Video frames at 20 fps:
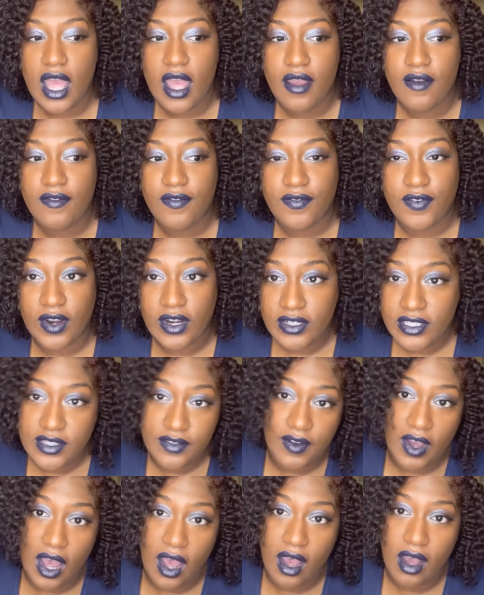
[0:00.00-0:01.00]
First of
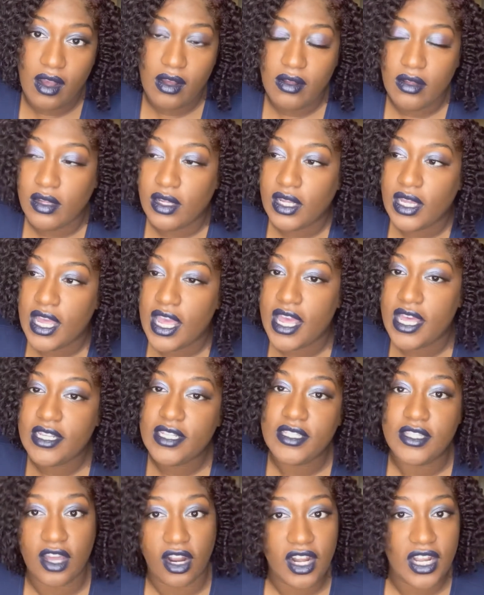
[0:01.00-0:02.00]
all, it's
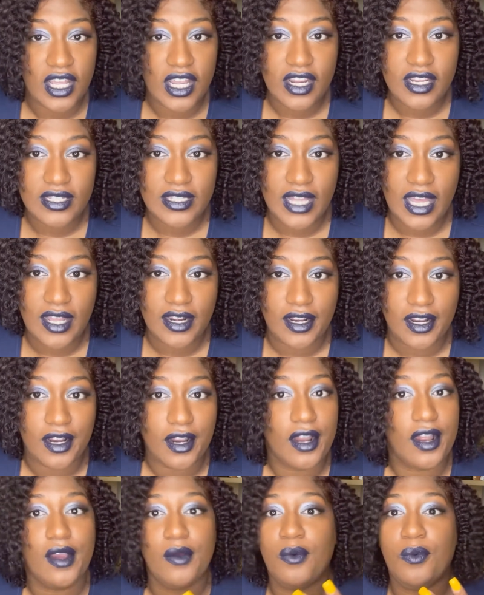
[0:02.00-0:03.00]
30 years later.
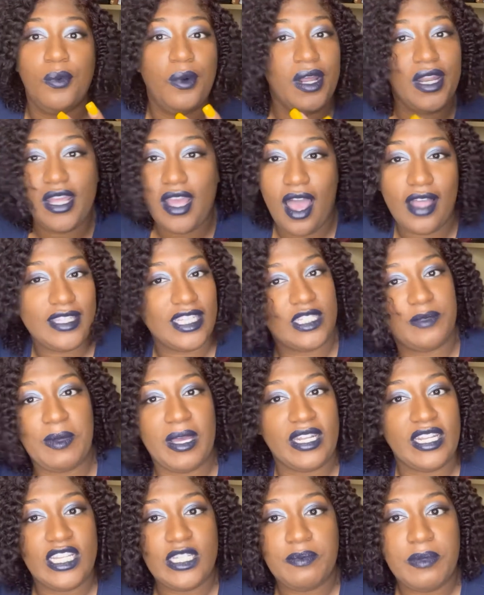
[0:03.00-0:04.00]
What do y'all expect
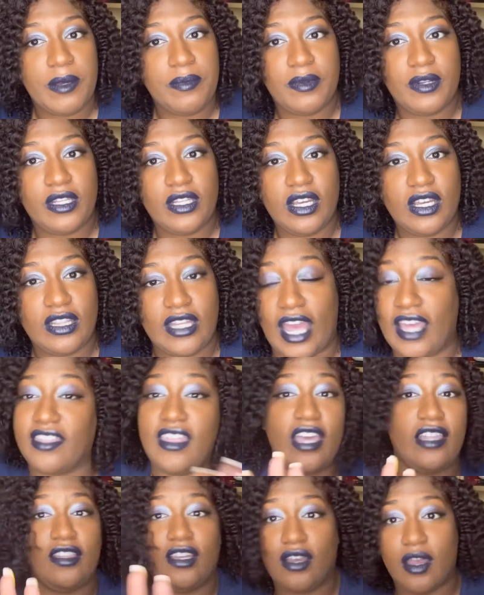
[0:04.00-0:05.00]
these people to look like? They
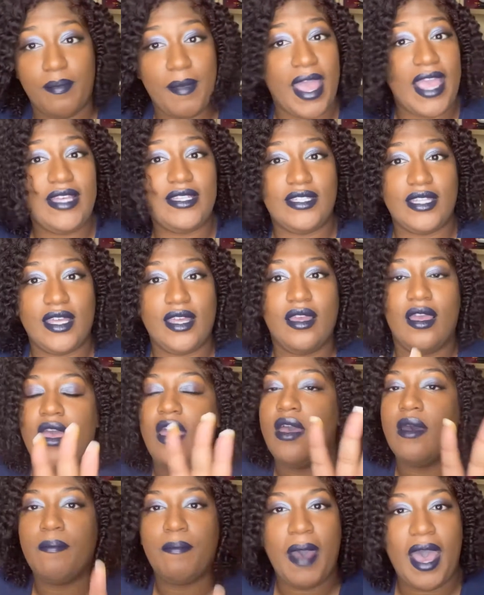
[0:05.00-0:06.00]
look amazing,
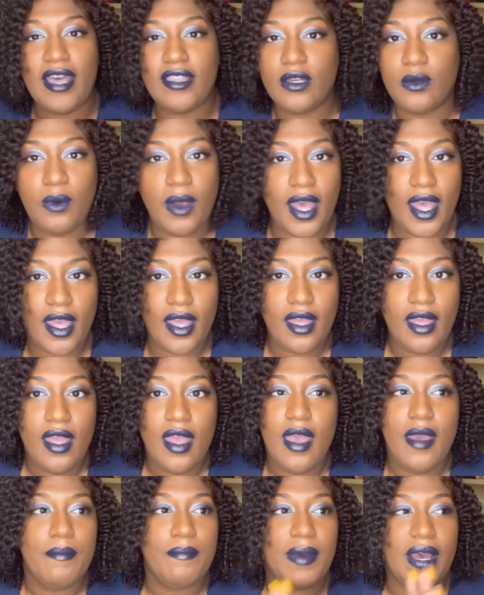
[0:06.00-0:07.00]
by the way,
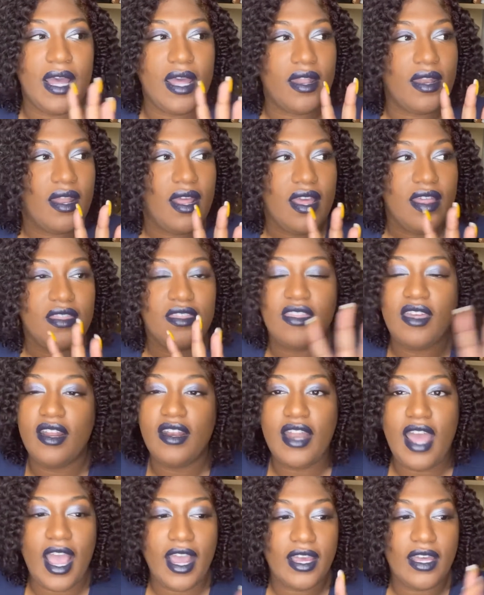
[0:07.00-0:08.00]
but they're
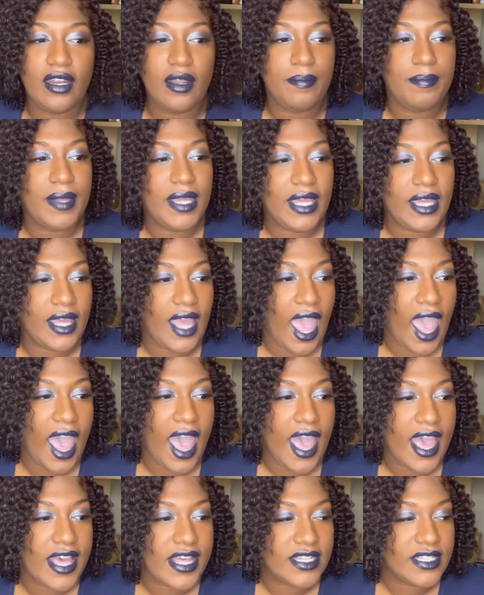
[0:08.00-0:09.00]
not going to be
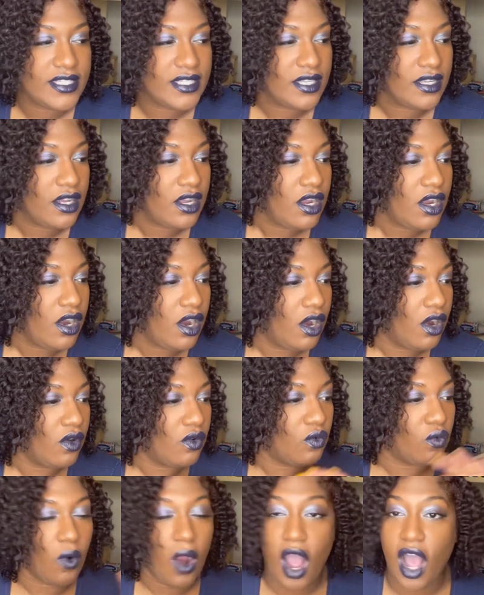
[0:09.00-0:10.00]
as
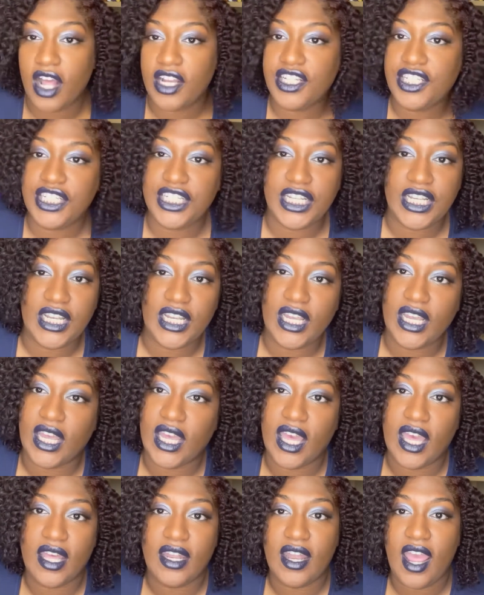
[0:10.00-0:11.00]
raunchy
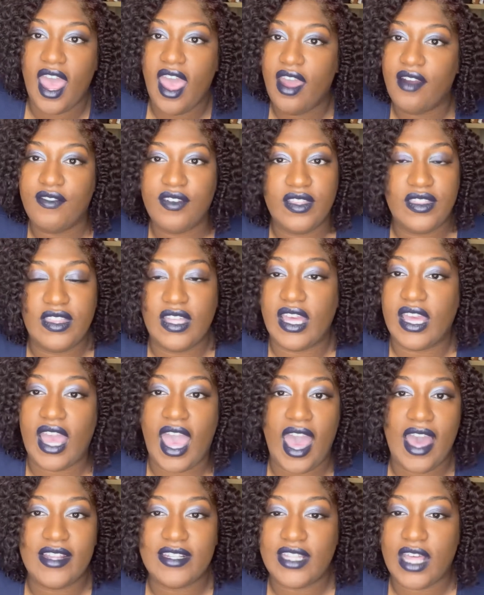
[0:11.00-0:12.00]
and everything
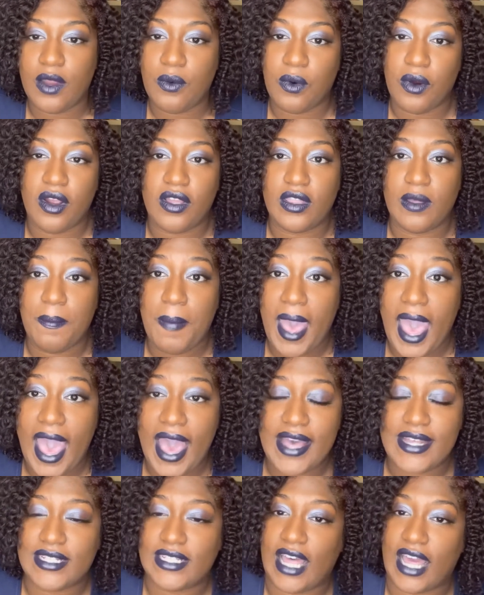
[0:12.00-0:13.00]
as they were in the
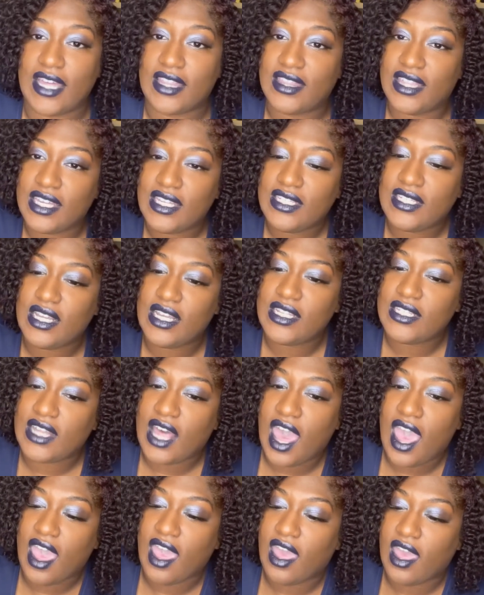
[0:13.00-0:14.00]
past. Like, this is
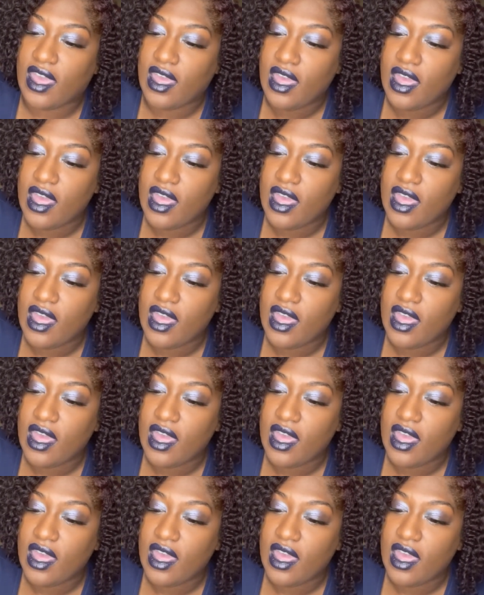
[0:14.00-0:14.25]
a